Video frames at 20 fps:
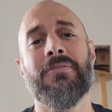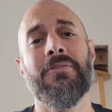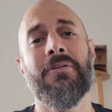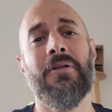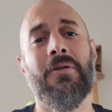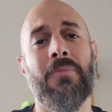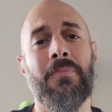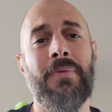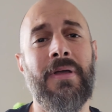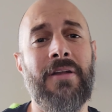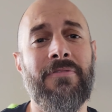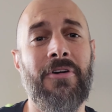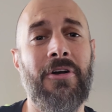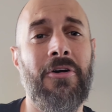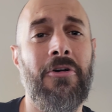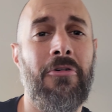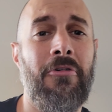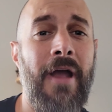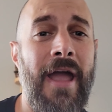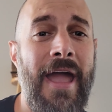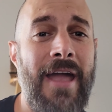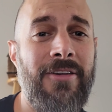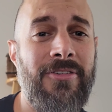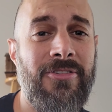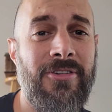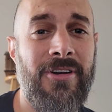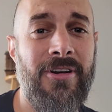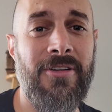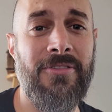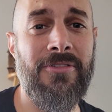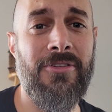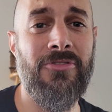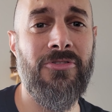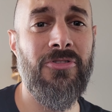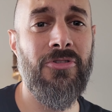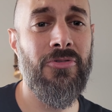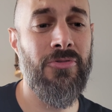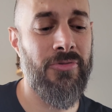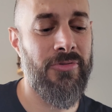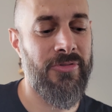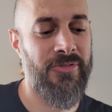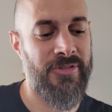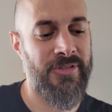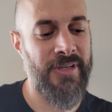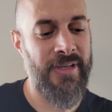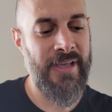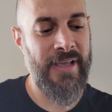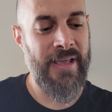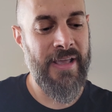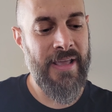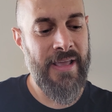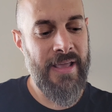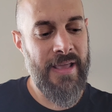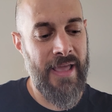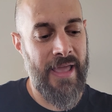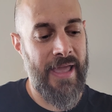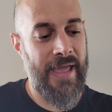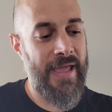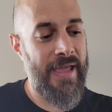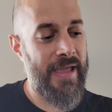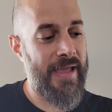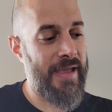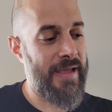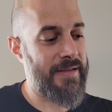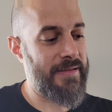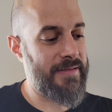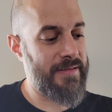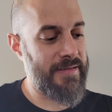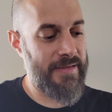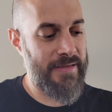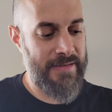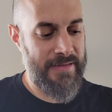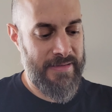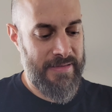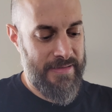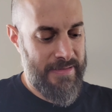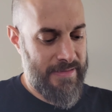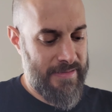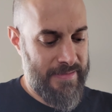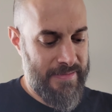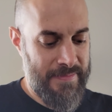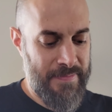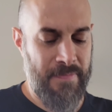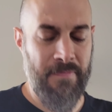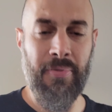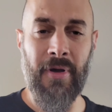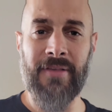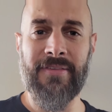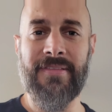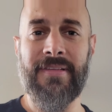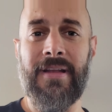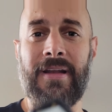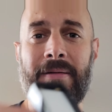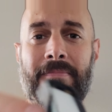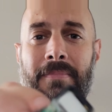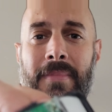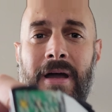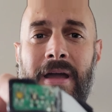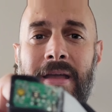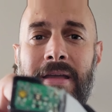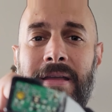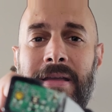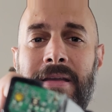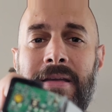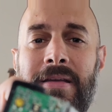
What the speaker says: little bit of a crash on the zoos and busted up my